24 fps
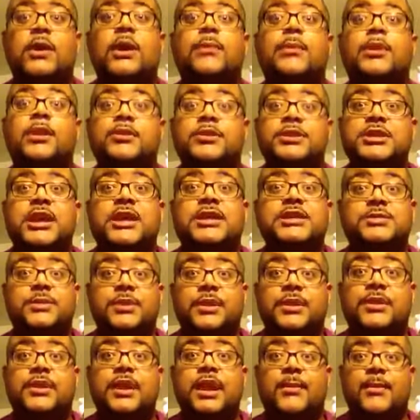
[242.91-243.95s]
Let me know what you guys
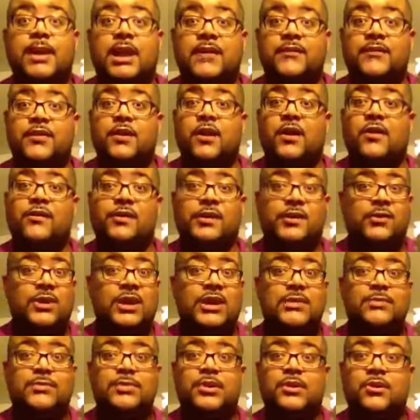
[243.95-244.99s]
really think about it. If you already
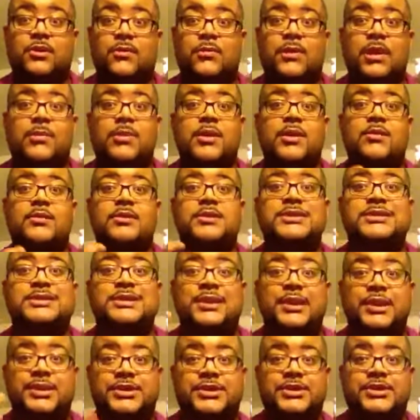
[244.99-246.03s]
read the book or maybe you just are
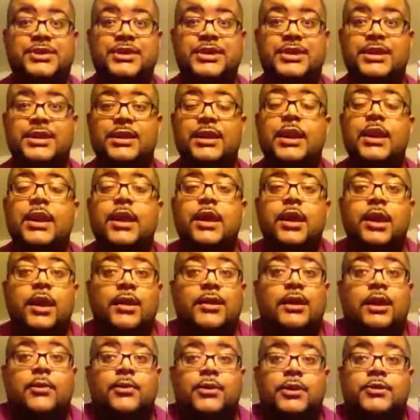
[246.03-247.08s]
interested, you
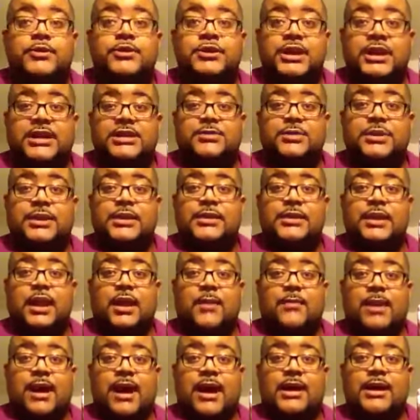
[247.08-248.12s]
know, I want to know what you guys really think
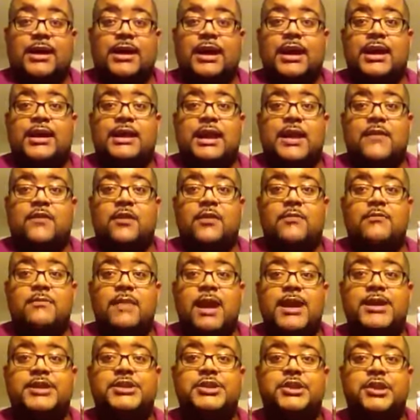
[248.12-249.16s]
about it. And definitely
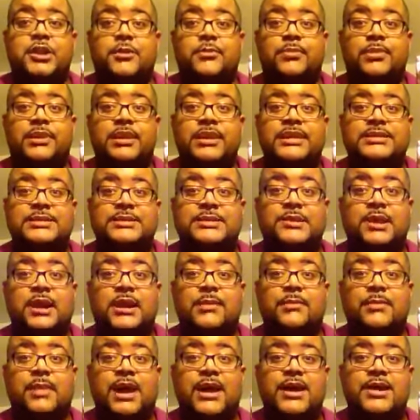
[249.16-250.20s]
make sure you please subscribe
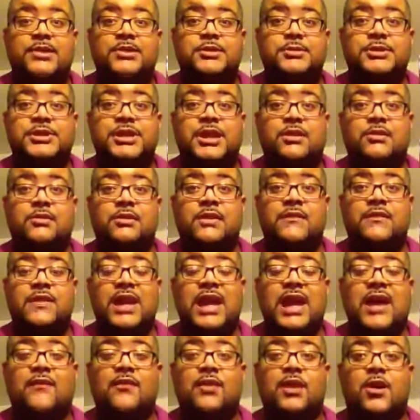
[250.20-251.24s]
to my YouTube channel if you
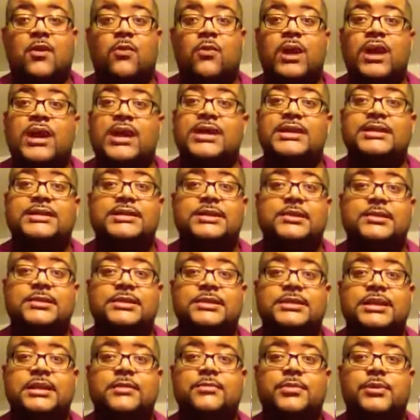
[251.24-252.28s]
haven't already. It's so
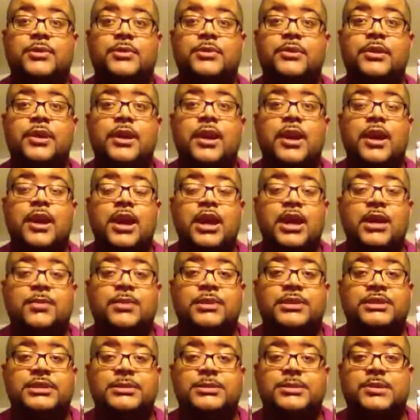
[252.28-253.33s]
simple. You
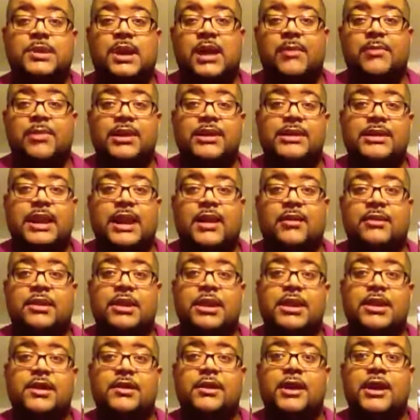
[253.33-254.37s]
push subscribe button down
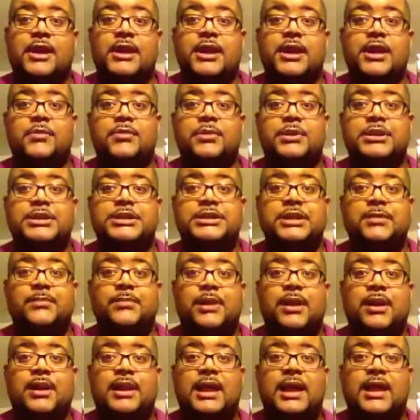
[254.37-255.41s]
here and then you push the
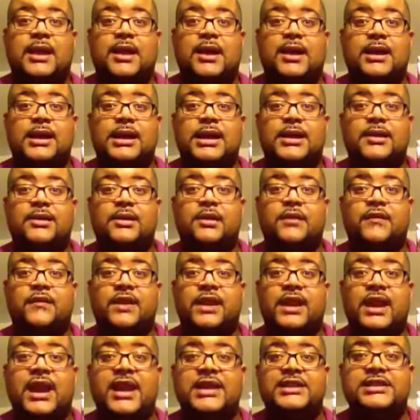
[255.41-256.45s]
bell icon to get
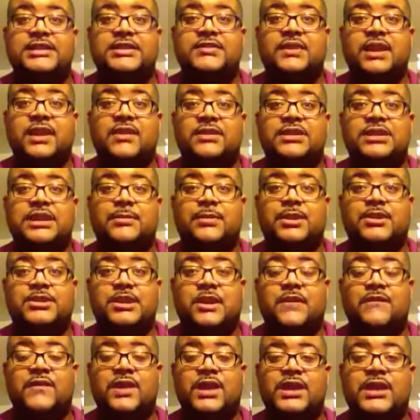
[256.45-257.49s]
notifications for every time I
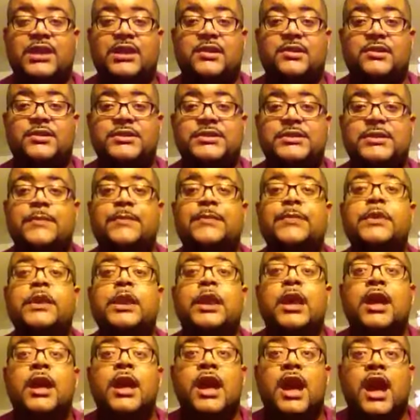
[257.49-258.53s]
drop videos.
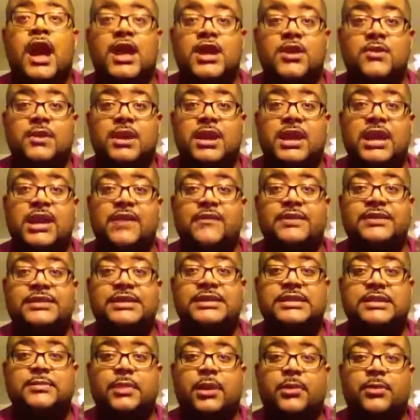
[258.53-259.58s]
And you can even see
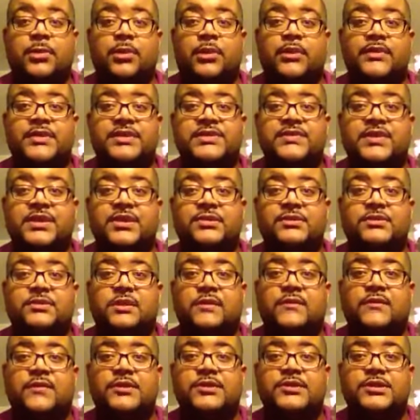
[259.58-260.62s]
some of my previous videos when I
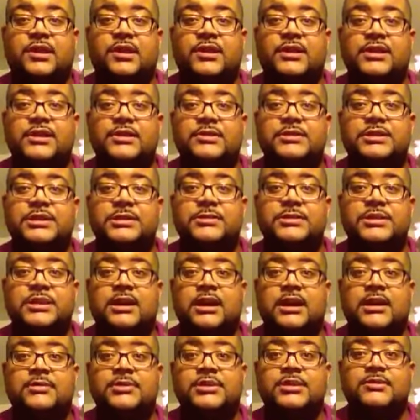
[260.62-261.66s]
first started YouTube to
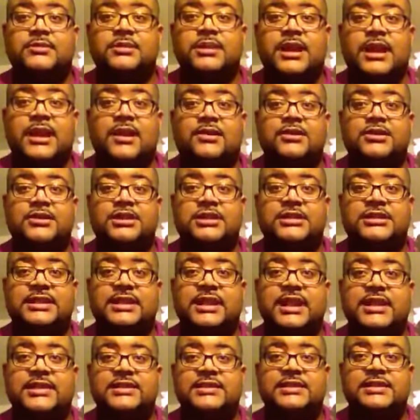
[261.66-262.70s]
up to now, just in
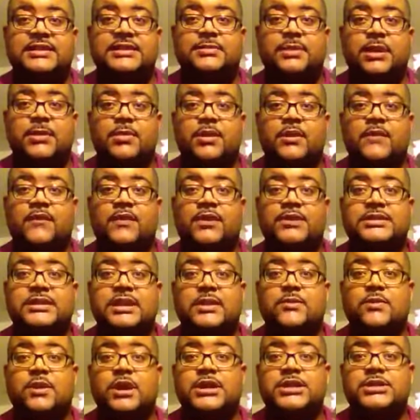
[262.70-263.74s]
case this may be your first
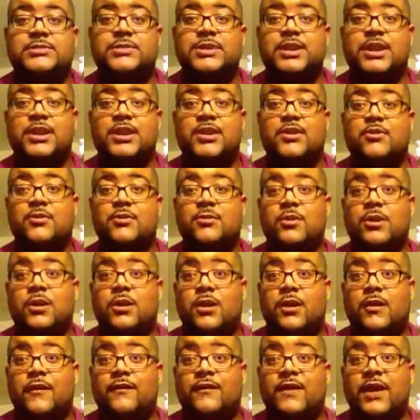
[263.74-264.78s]
time watching me and you
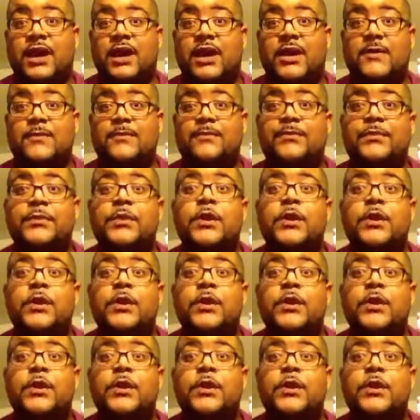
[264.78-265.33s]
are a fan.